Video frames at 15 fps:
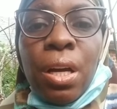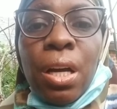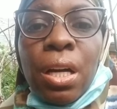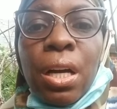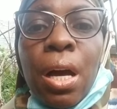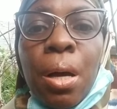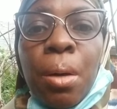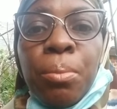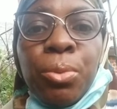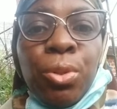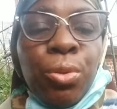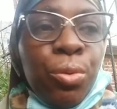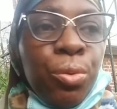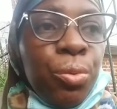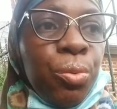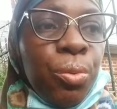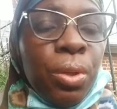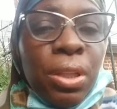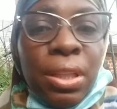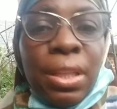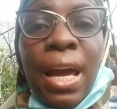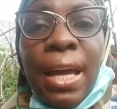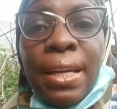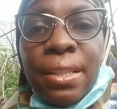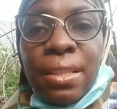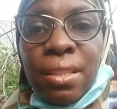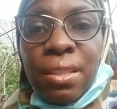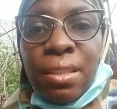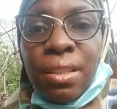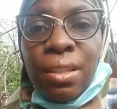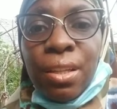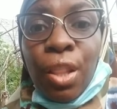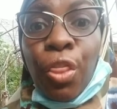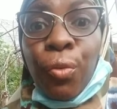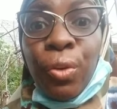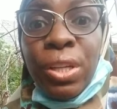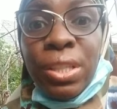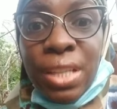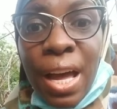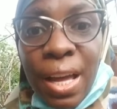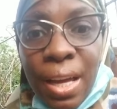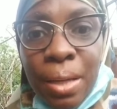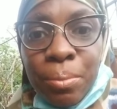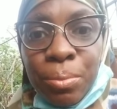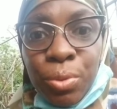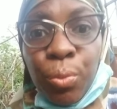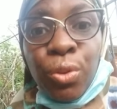come to light 3 times.